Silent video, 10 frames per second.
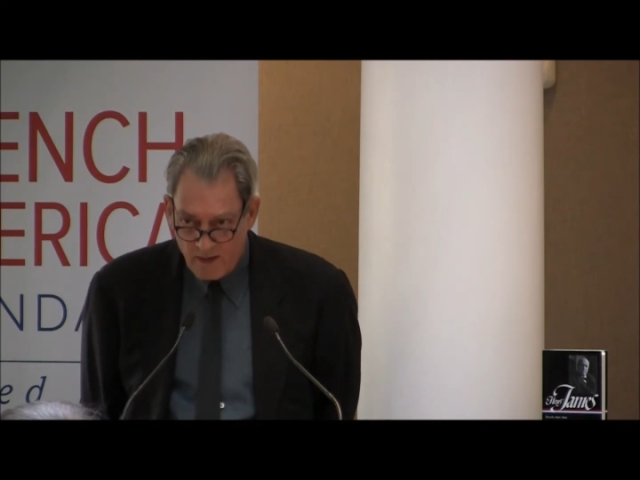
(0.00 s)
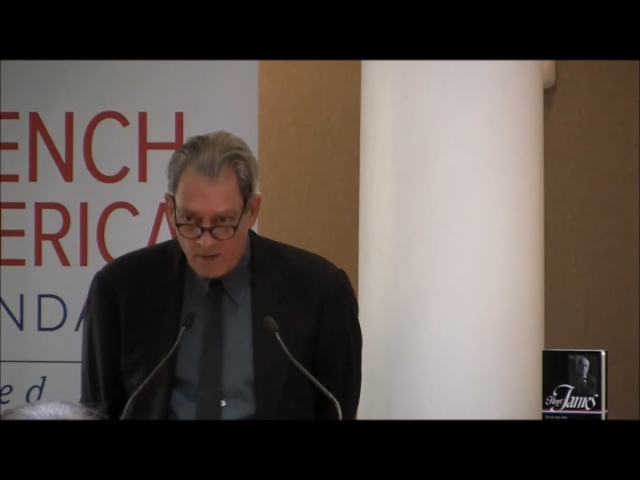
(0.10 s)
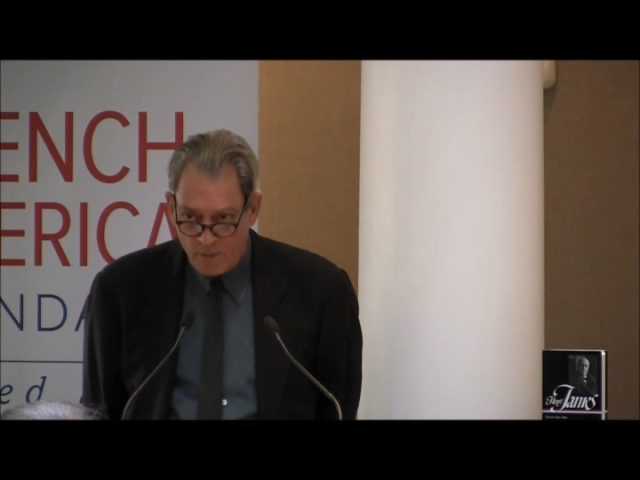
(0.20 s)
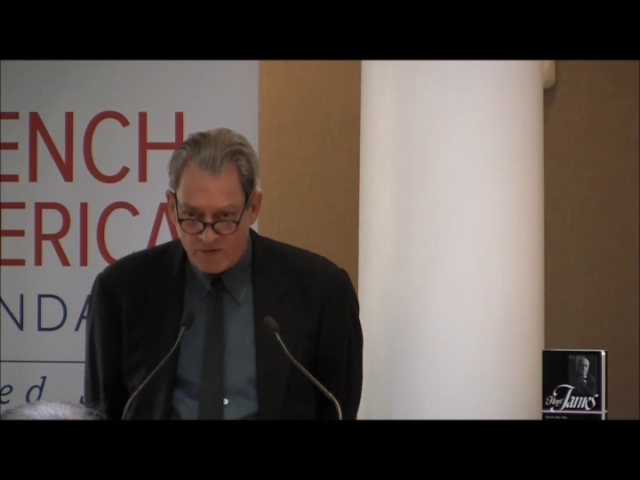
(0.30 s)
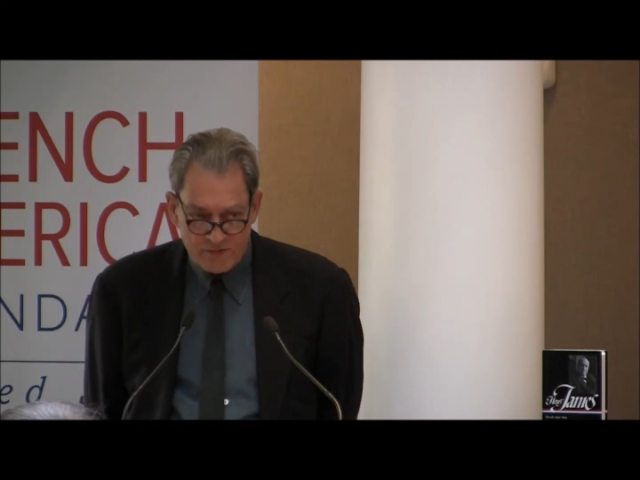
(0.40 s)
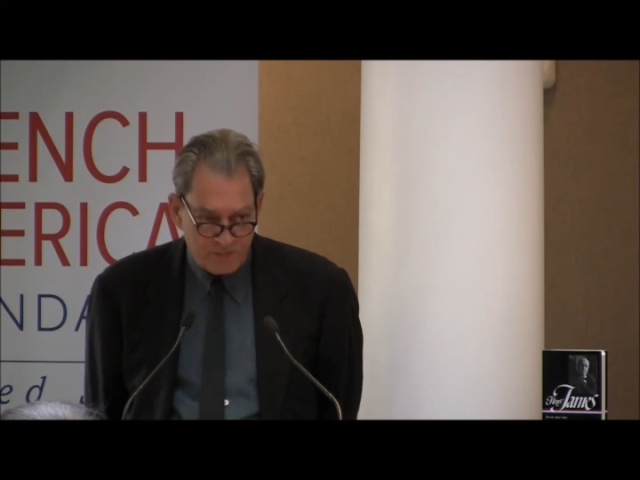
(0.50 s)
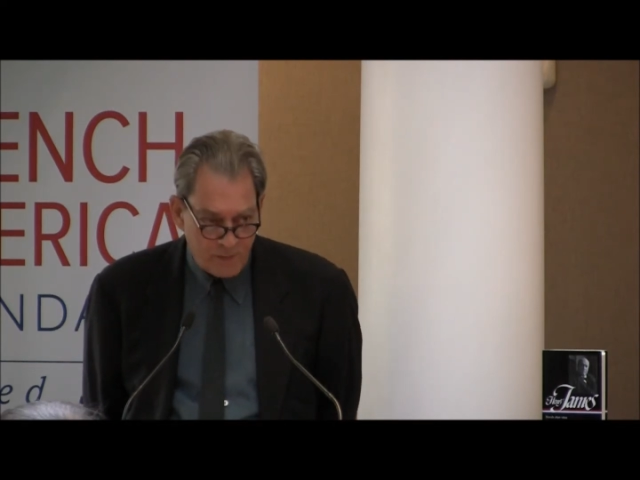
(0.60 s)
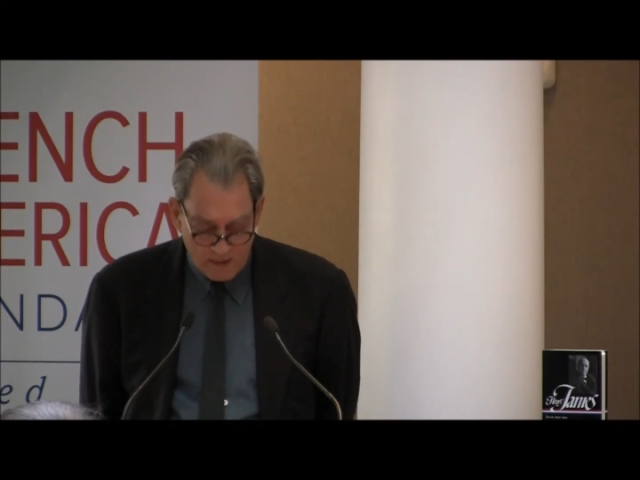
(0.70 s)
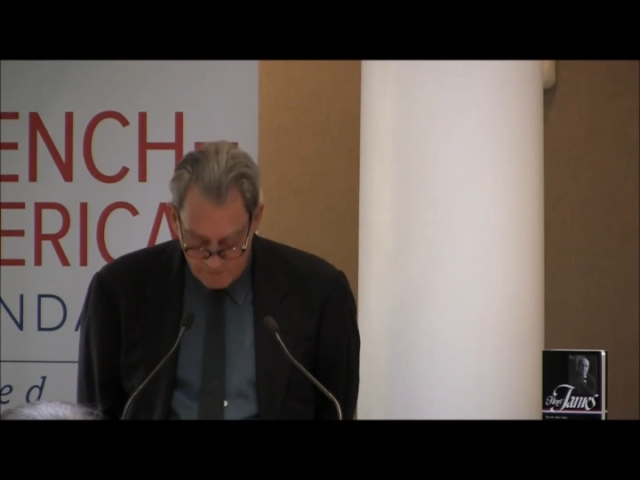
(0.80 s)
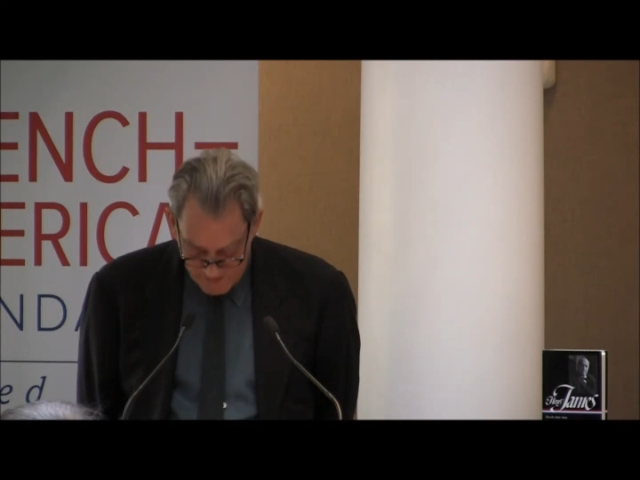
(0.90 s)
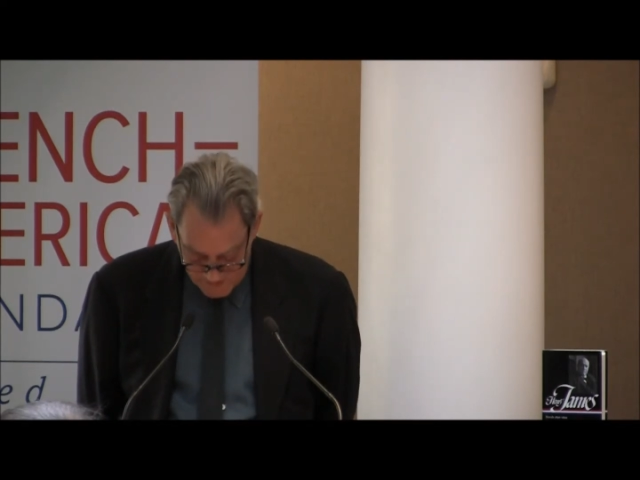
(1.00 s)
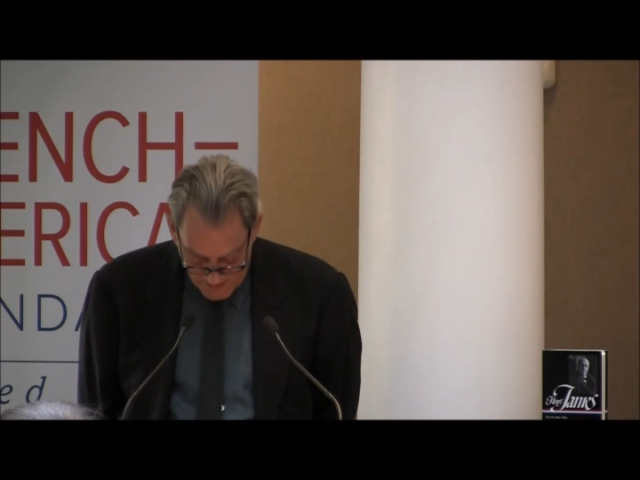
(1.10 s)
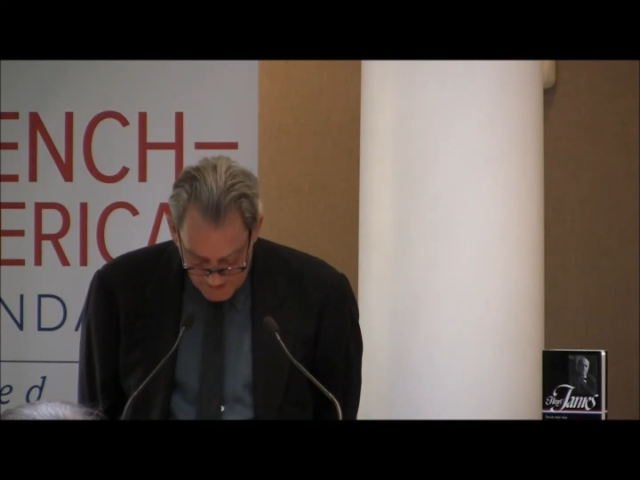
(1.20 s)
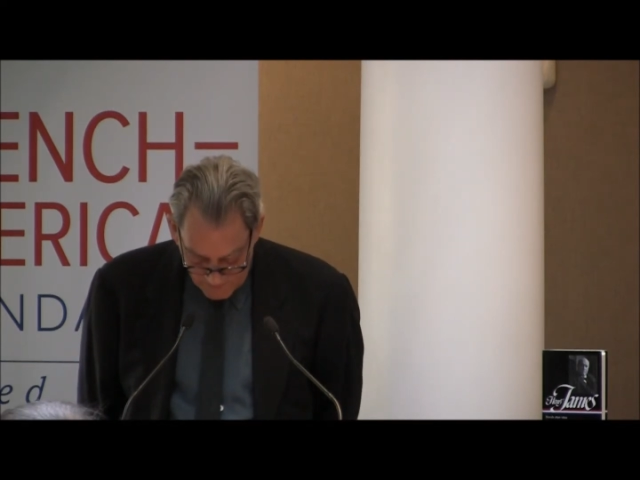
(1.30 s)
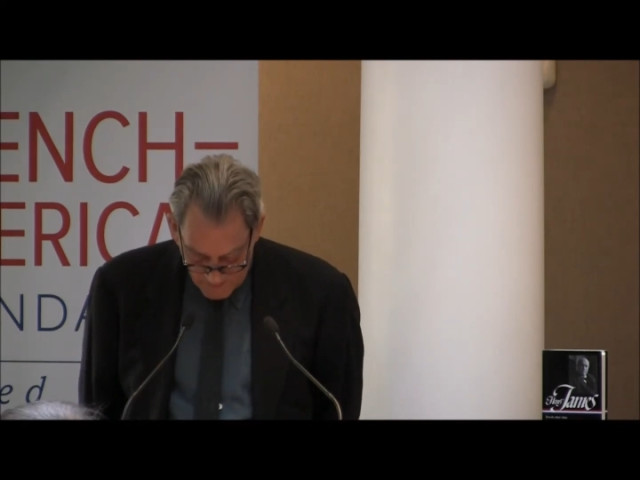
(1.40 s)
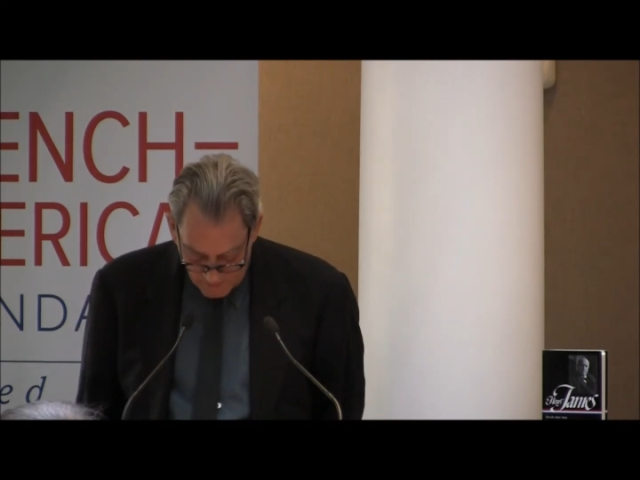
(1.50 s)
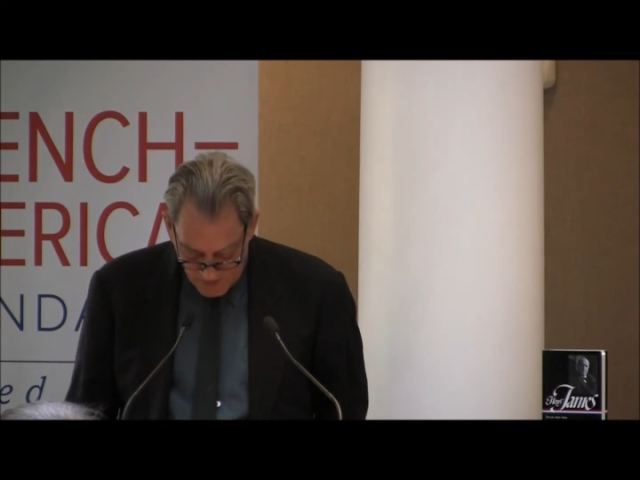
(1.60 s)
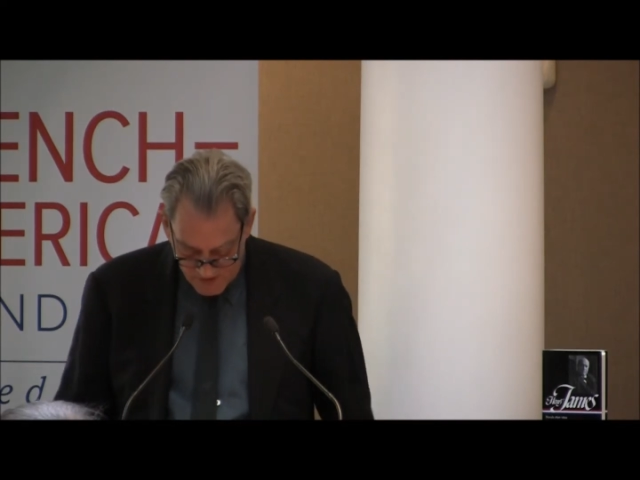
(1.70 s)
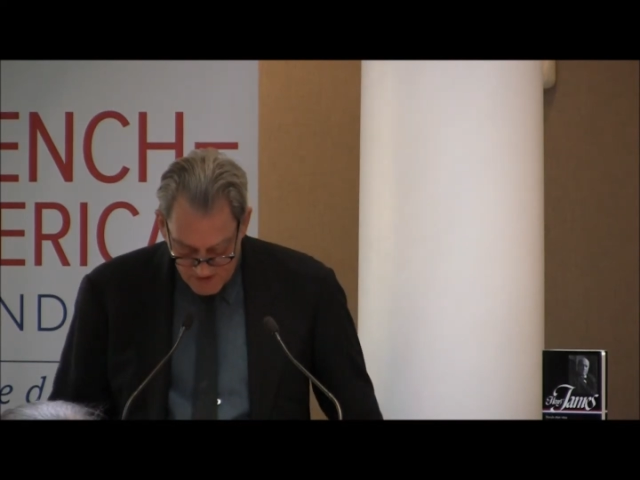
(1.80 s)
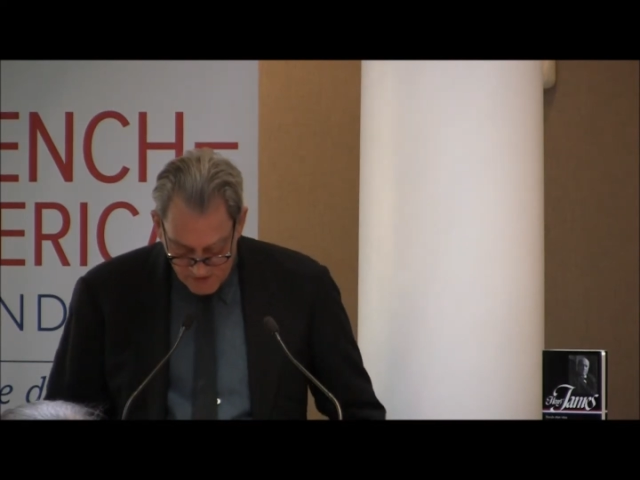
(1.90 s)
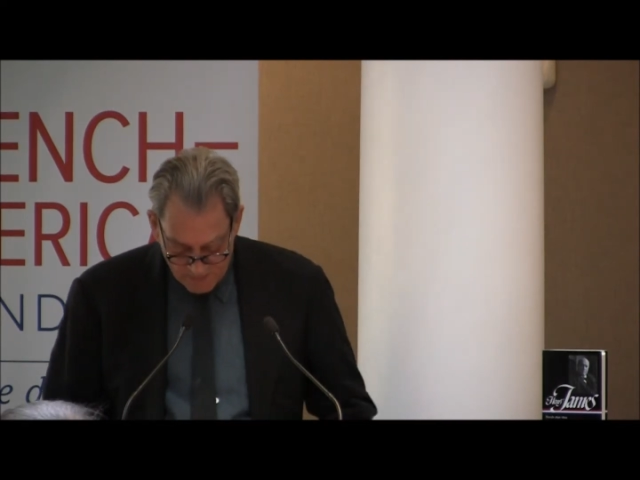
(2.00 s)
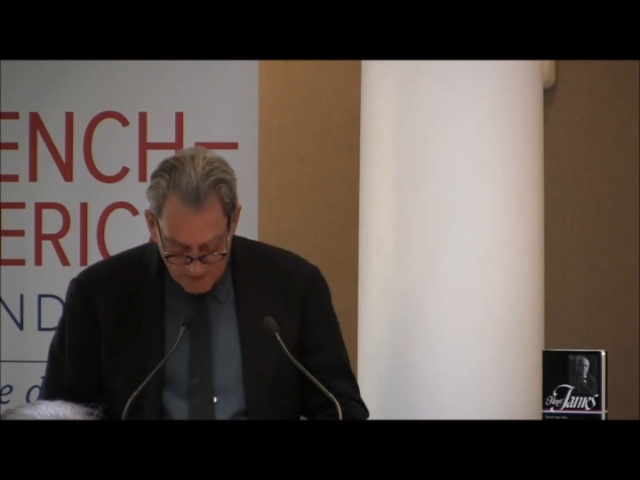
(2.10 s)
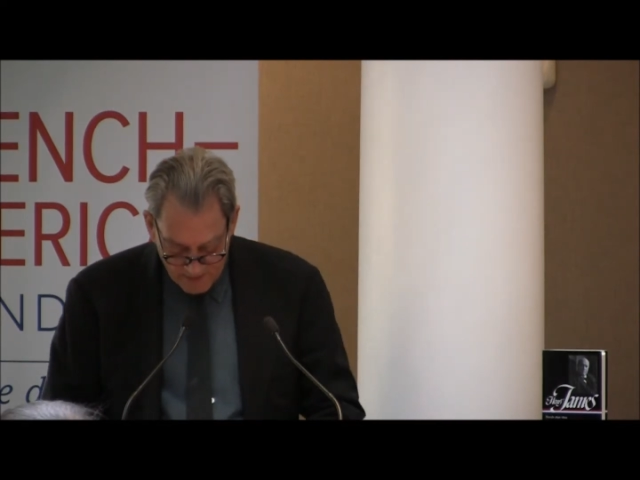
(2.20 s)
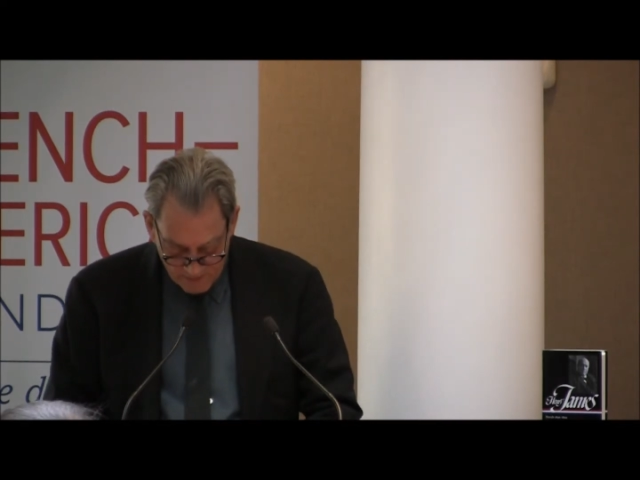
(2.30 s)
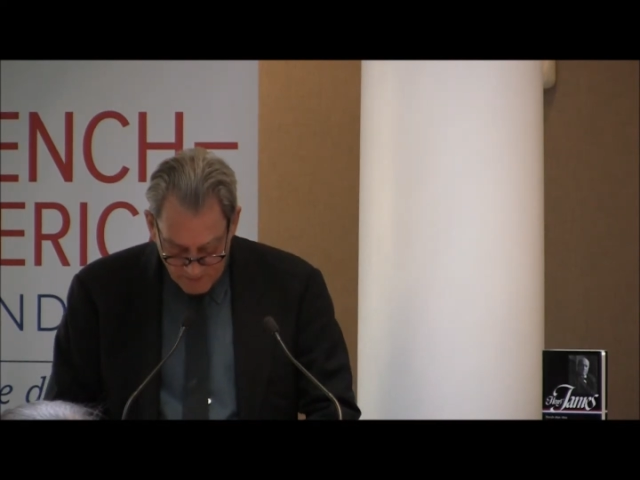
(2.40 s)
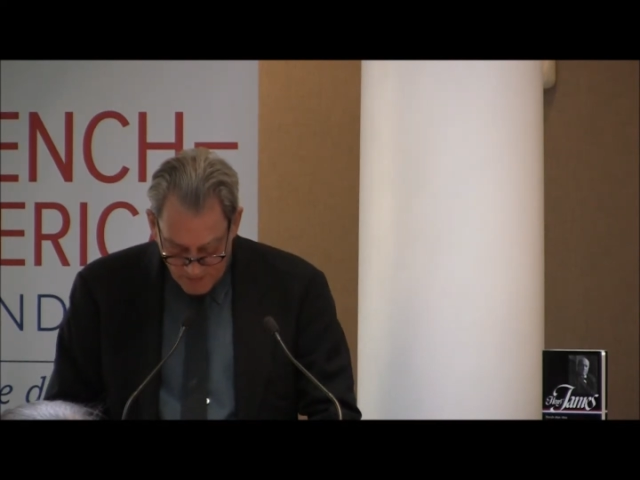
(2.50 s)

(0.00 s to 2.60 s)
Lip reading: which was well received and which inspired him to